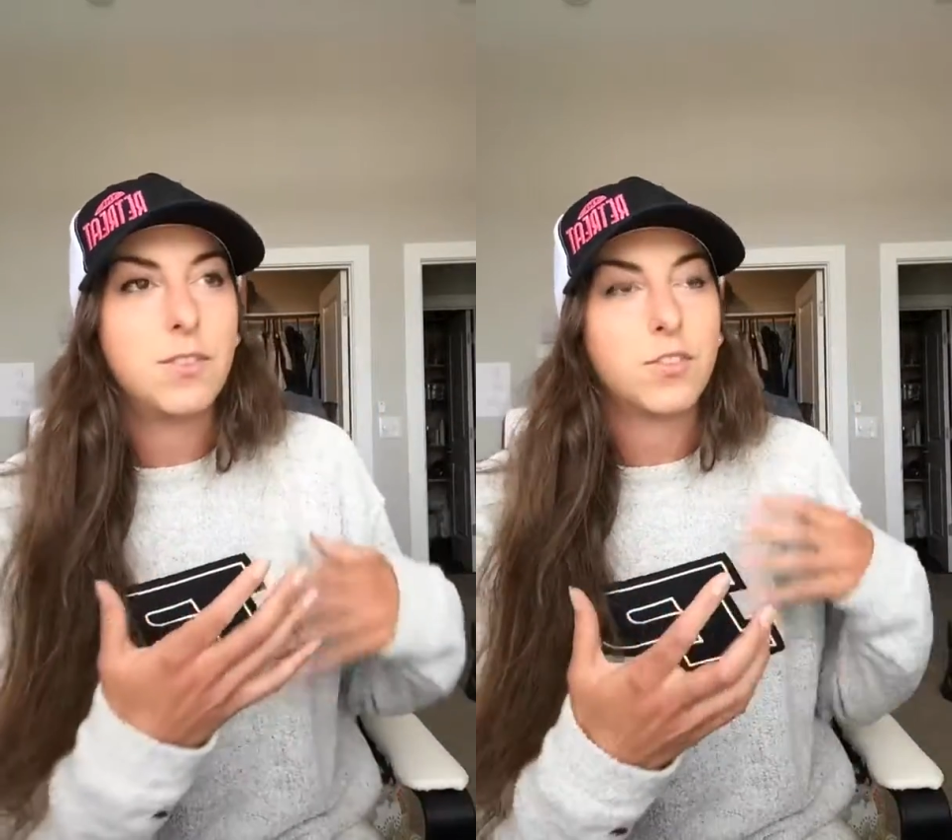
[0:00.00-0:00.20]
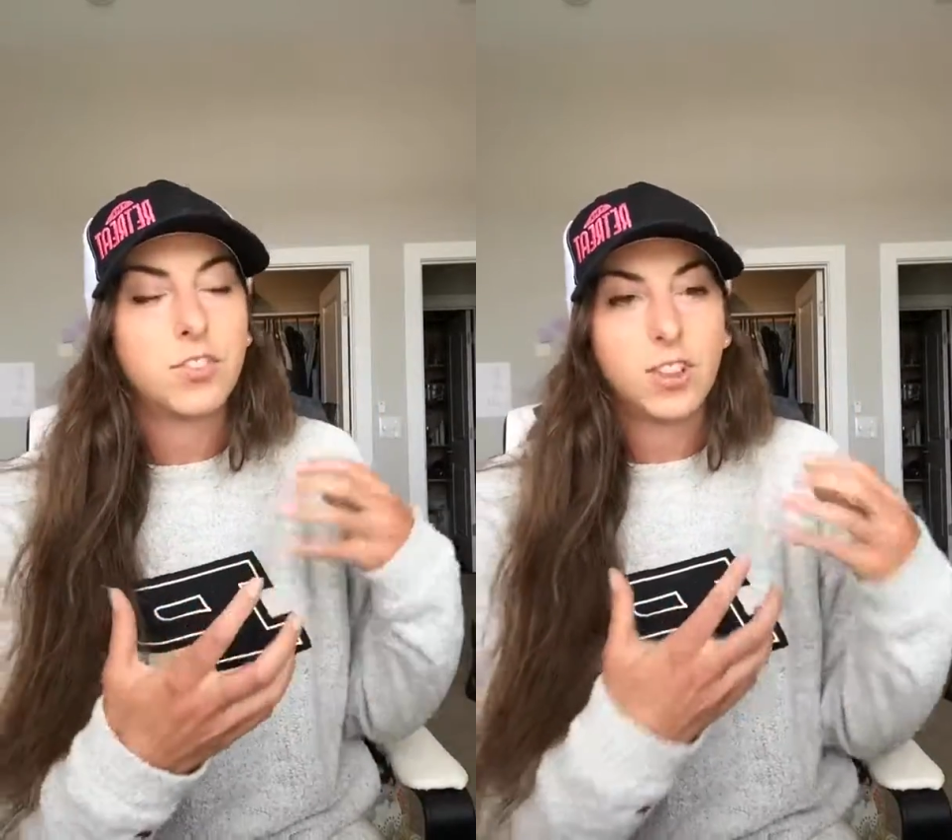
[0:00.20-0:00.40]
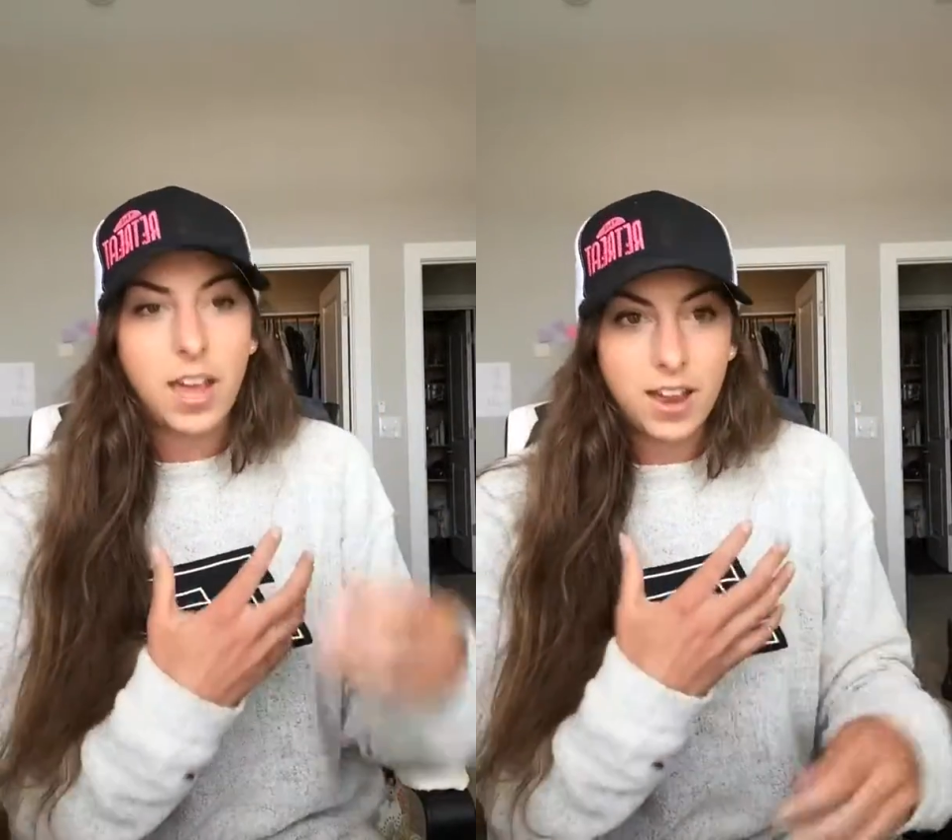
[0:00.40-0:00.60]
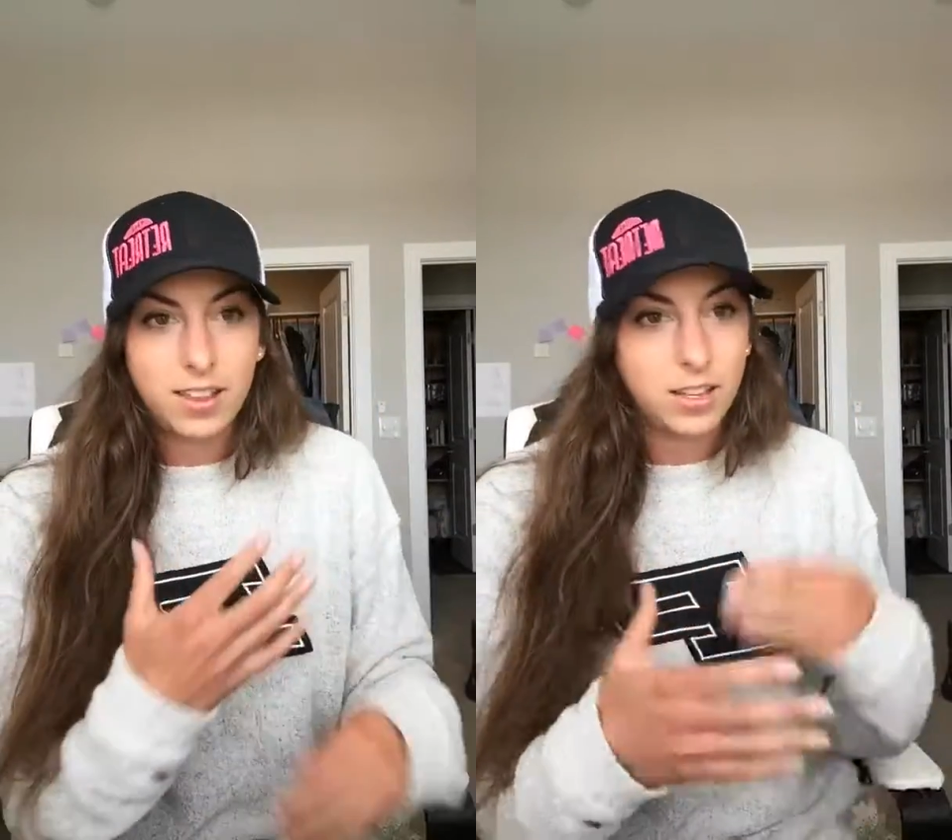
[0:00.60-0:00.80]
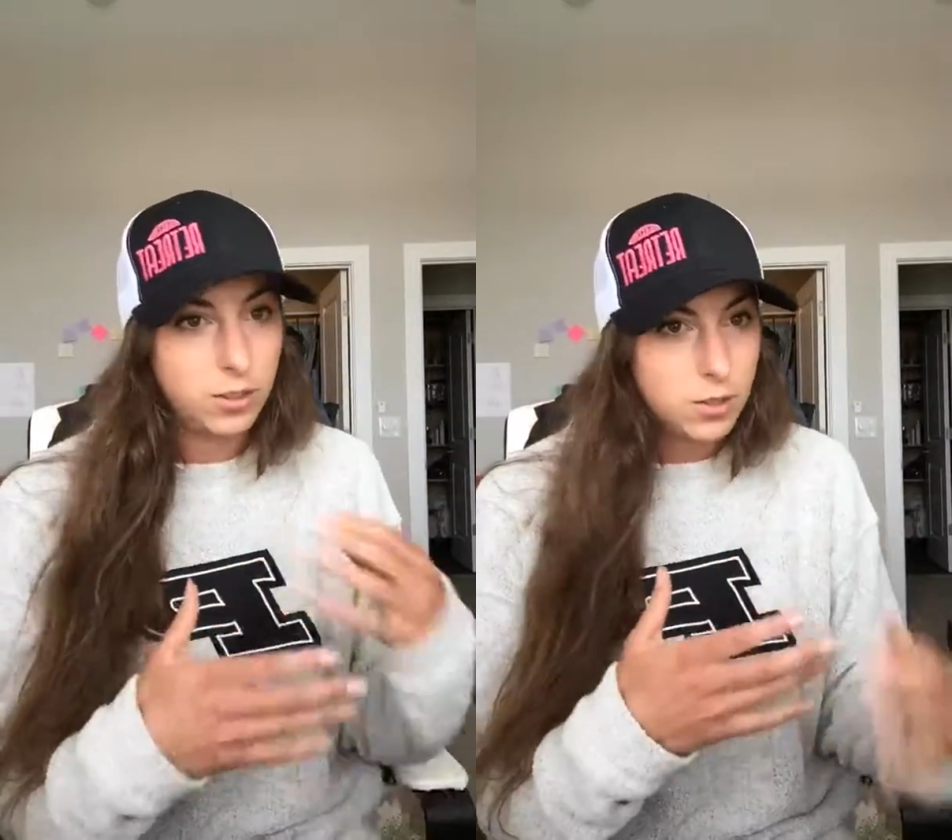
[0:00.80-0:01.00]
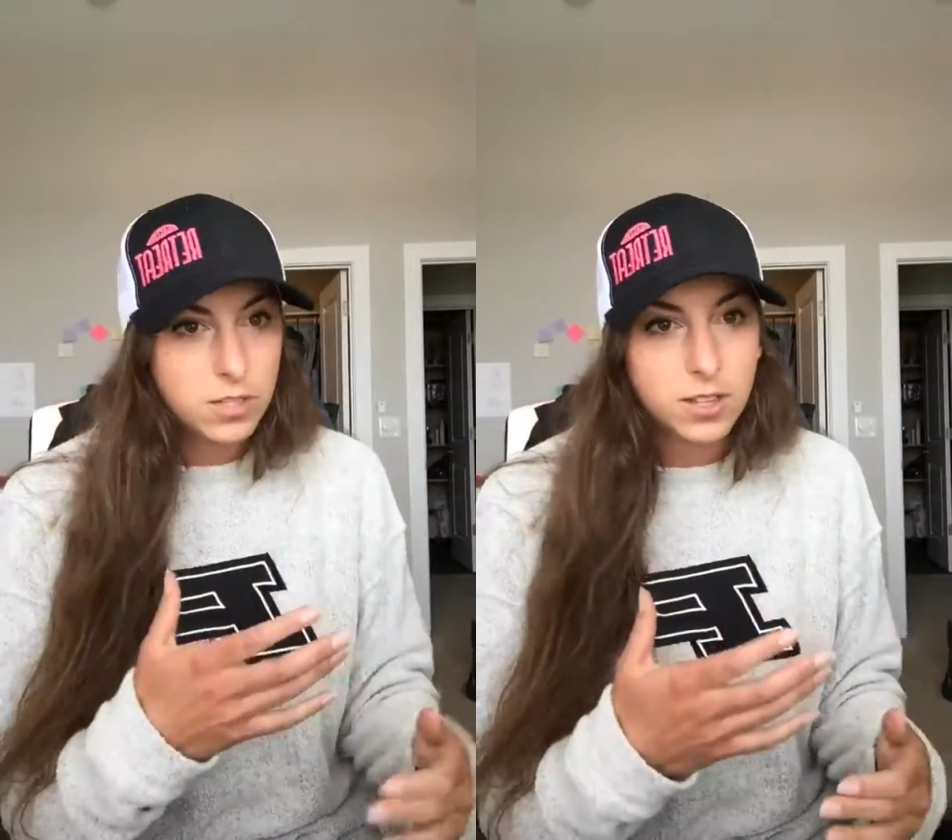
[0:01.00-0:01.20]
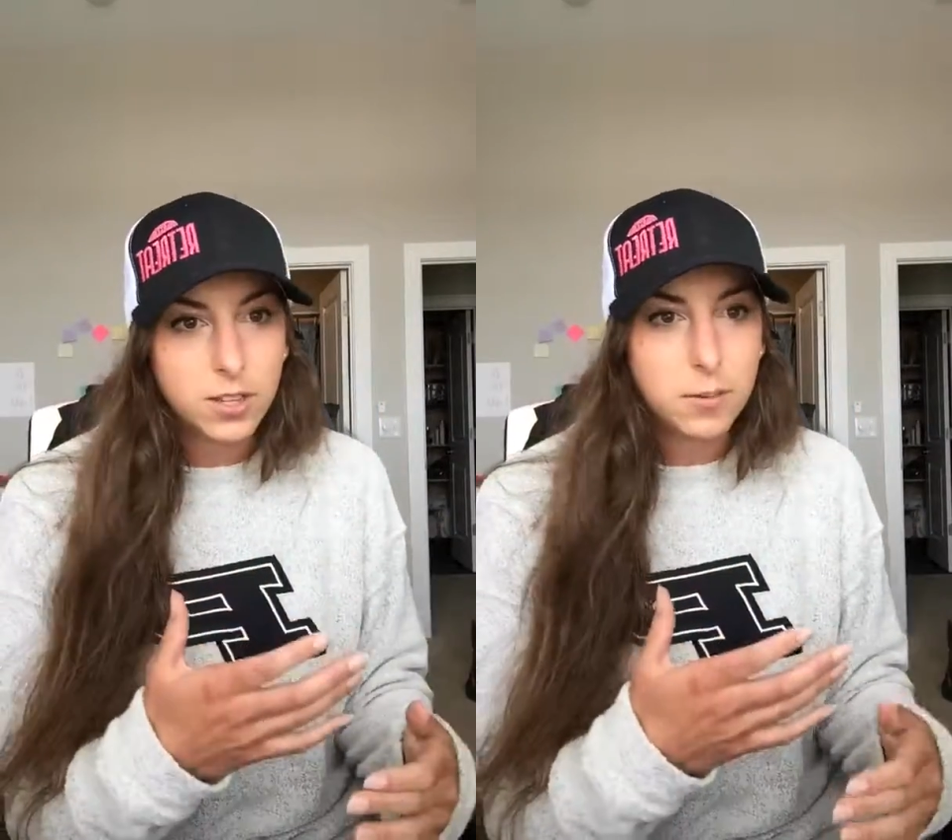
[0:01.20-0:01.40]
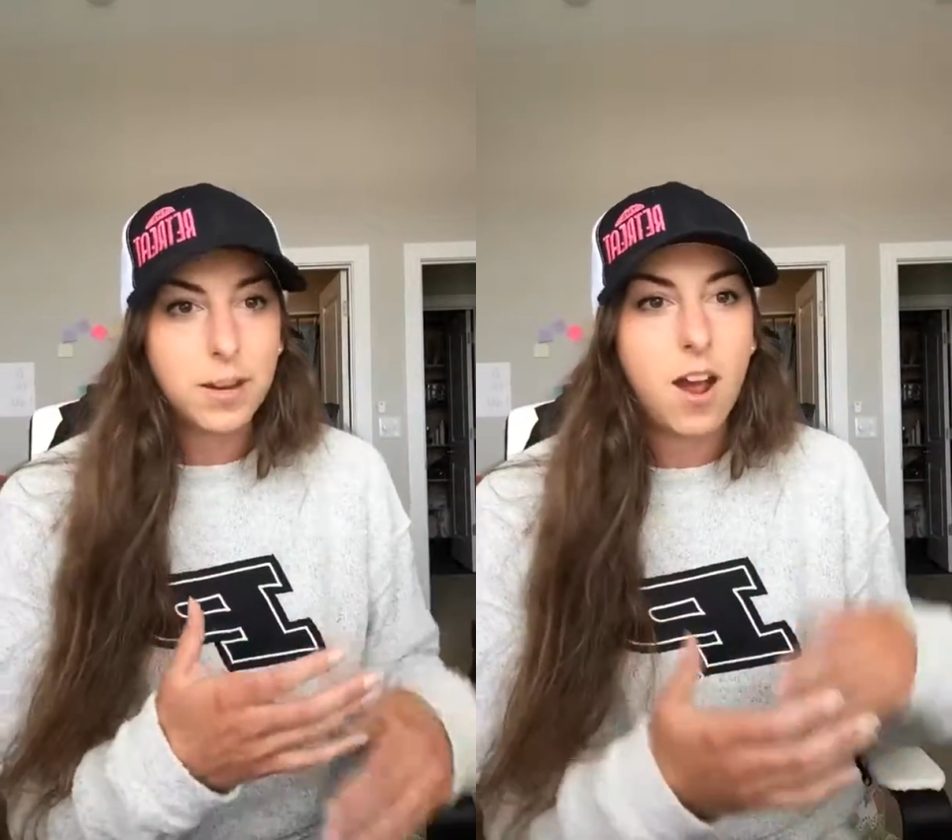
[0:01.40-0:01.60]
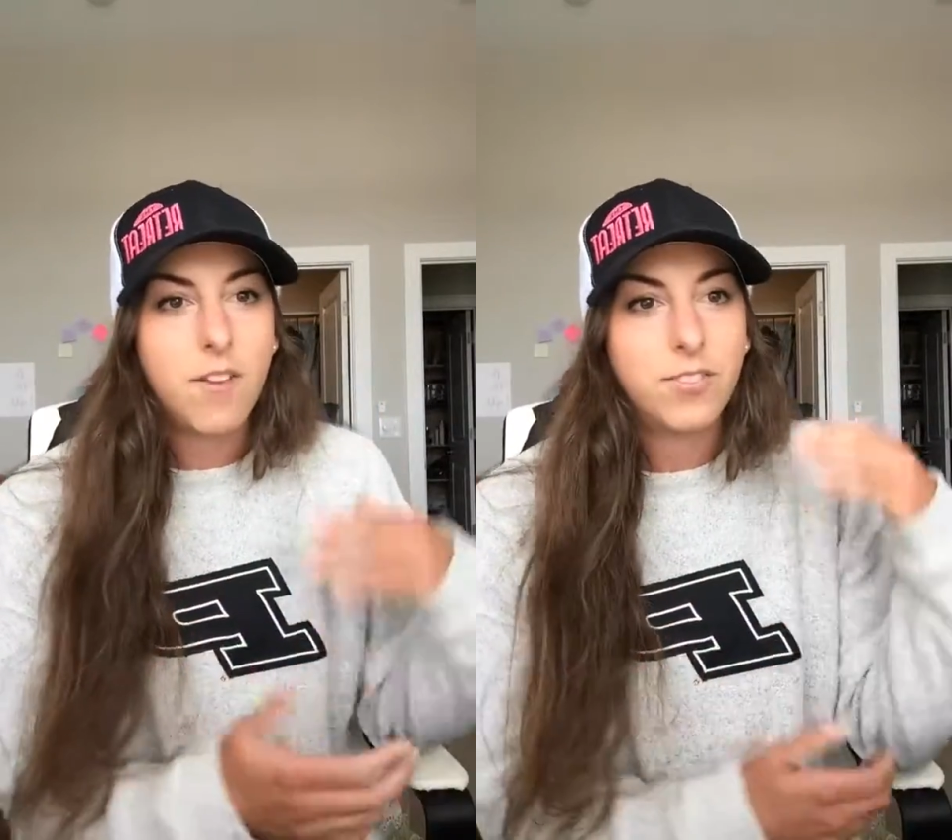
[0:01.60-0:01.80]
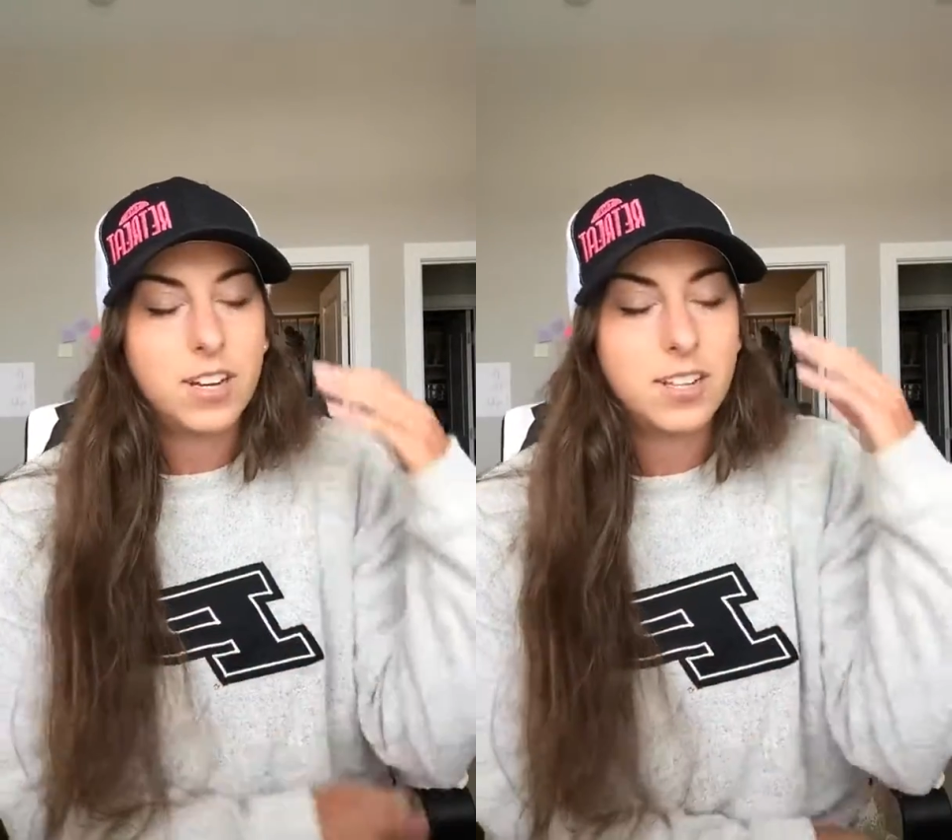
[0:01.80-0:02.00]
if you're like losing a little bit of
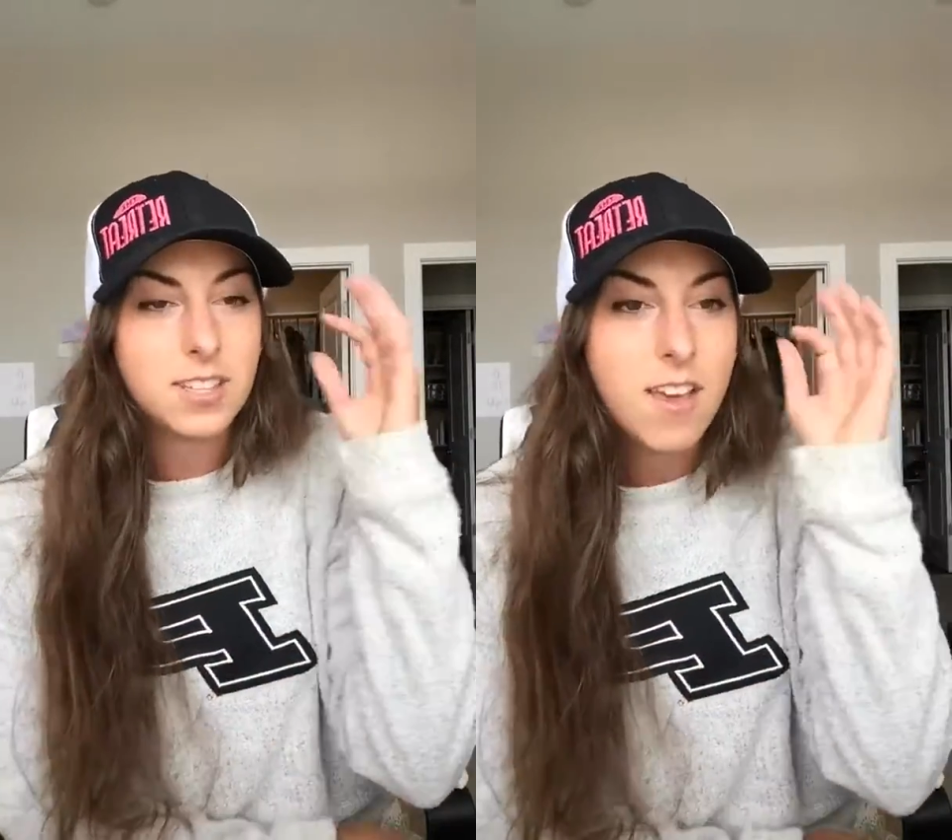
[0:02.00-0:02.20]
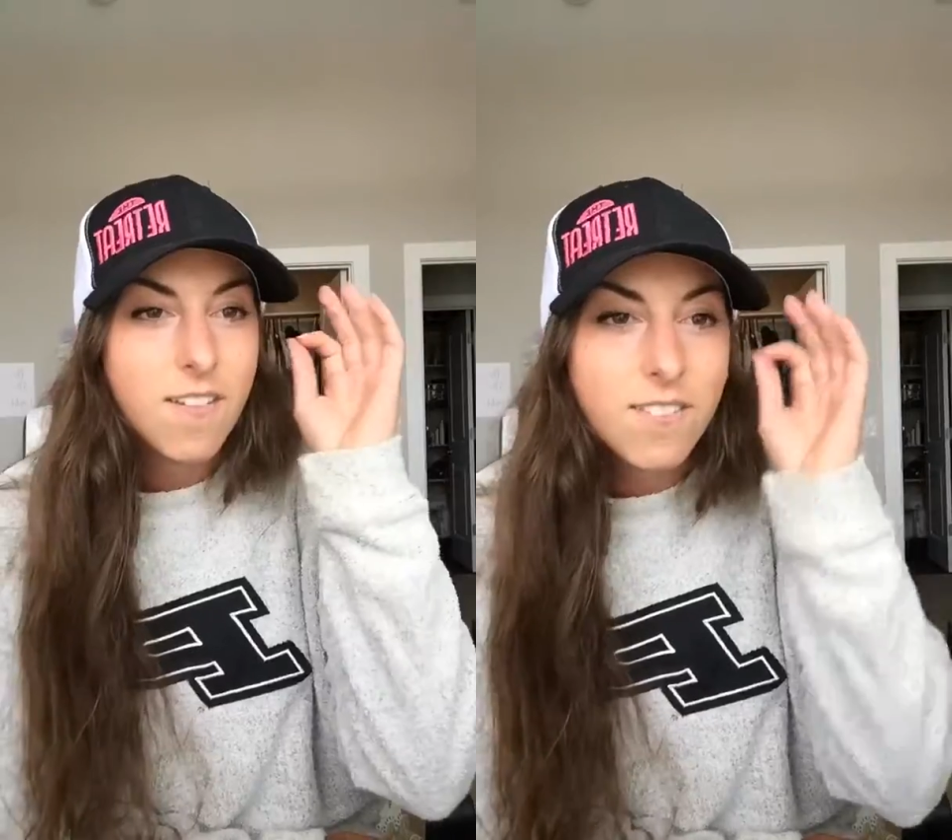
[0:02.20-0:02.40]
confidence,